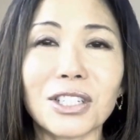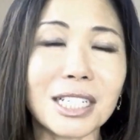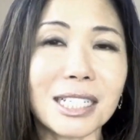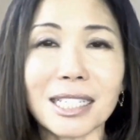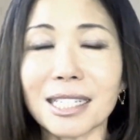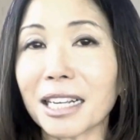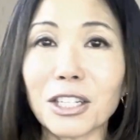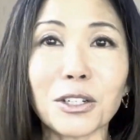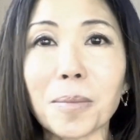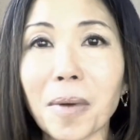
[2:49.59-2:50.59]
just stuck
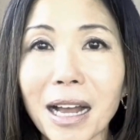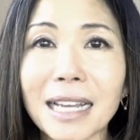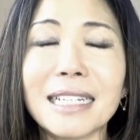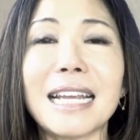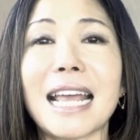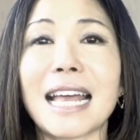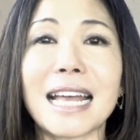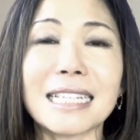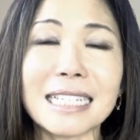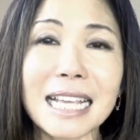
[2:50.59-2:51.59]
in your mind
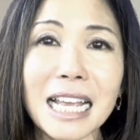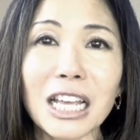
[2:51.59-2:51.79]
and